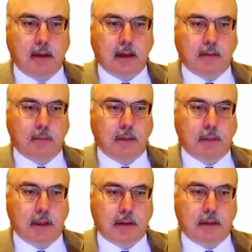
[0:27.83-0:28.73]
As we
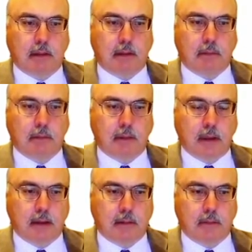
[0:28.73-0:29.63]
mentioned,
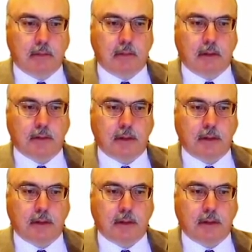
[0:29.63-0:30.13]
this is our